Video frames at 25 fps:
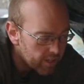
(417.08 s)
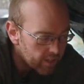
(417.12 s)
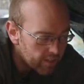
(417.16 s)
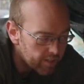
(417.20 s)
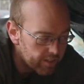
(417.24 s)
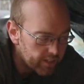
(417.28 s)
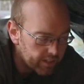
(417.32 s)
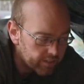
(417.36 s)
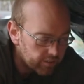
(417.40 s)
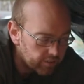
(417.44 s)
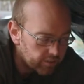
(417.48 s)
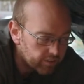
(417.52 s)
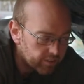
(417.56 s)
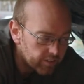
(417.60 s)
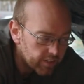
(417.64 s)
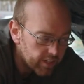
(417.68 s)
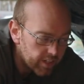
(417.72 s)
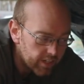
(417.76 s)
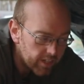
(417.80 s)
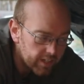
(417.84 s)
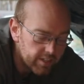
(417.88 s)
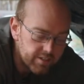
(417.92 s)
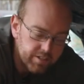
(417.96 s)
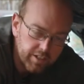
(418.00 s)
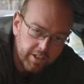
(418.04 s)
This
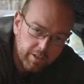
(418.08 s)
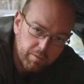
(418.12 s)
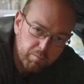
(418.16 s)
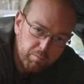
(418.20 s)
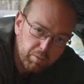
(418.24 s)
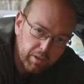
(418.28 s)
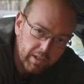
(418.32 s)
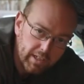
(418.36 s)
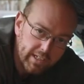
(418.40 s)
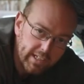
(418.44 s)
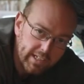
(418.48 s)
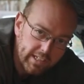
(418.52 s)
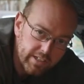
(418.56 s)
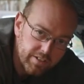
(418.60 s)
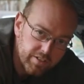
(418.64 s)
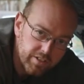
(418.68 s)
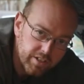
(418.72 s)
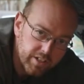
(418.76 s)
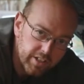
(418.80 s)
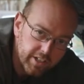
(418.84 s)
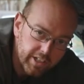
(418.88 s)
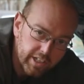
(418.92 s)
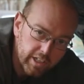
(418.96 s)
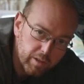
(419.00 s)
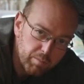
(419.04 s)
is a completely
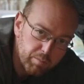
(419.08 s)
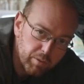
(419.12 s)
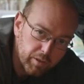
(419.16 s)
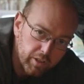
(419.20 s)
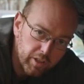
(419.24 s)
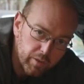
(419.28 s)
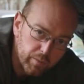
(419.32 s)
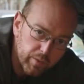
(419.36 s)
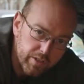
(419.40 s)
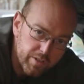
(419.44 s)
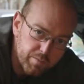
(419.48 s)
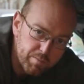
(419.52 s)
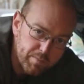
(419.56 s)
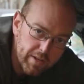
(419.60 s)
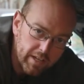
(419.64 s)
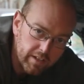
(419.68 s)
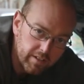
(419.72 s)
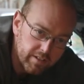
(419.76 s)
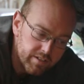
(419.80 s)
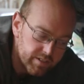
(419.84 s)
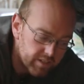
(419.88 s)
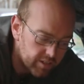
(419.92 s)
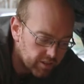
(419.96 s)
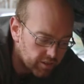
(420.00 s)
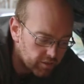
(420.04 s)
circular pulley, which
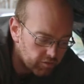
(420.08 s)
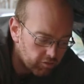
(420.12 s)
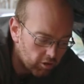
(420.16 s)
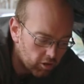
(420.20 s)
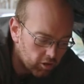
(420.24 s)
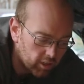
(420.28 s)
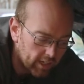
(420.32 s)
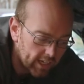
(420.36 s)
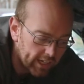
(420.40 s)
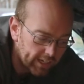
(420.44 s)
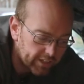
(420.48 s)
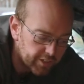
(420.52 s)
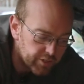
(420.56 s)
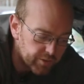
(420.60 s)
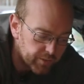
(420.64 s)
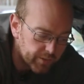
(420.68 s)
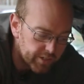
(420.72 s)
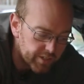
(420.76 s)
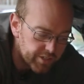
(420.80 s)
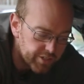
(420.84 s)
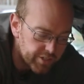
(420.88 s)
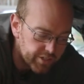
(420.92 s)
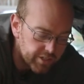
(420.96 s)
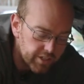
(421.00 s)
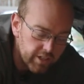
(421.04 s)
makes the throttle
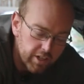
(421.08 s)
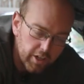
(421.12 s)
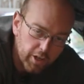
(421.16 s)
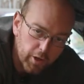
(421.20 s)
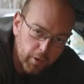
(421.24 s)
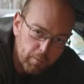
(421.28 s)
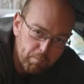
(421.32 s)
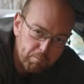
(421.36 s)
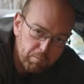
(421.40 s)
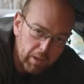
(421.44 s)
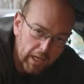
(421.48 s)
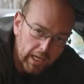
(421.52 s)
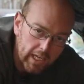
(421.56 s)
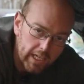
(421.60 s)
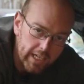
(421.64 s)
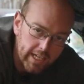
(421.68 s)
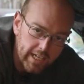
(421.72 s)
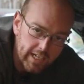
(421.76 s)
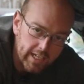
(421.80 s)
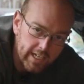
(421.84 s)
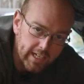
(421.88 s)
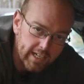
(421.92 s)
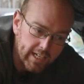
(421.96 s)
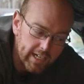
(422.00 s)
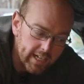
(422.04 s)
actuation
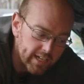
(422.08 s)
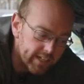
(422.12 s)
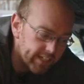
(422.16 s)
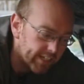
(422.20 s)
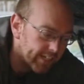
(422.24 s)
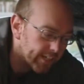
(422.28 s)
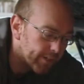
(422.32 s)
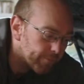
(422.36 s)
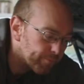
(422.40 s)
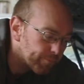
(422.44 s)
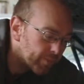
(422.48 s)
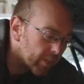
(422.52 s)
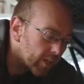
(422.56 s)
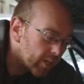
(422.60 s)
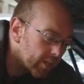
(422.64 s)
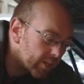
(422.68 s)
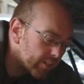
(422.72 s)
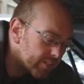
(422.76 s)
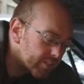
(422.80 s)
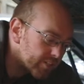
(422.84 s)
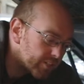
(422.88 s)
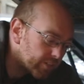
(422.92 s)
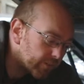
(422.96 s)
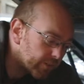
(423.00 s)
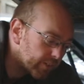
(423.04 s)
completely linear.
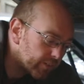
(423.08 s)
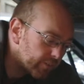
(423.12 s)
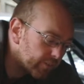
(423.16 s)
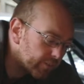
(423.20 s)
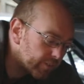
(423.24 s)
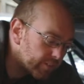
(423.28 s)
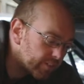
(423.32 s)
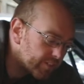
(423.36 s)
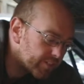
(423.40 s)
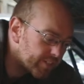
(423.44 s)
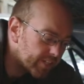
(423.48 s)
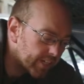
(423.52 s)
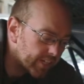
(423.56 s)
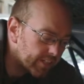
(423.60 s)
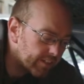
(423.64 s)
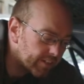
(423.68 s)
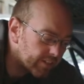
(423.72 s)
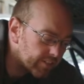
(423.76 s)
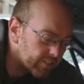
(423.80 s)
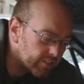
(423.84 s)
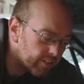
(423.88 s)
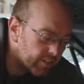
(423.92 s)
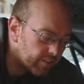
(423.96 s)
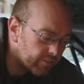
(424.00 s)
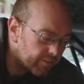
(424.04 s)
So in order to take
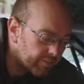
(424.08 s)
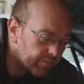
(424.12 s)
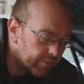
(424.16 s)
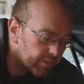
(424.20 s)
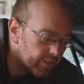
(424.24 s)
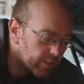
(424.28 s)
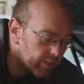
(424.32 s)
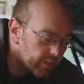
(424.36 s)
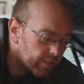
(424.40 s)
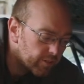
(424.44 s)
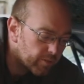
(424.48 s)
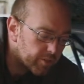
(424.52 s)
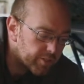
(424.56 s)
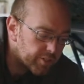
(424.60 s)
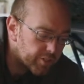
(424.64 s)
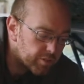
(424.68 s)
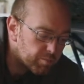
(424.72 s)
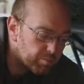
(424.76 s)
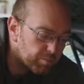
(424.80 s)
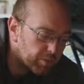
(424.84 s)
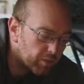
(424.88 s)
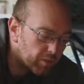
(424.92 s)
this off, we just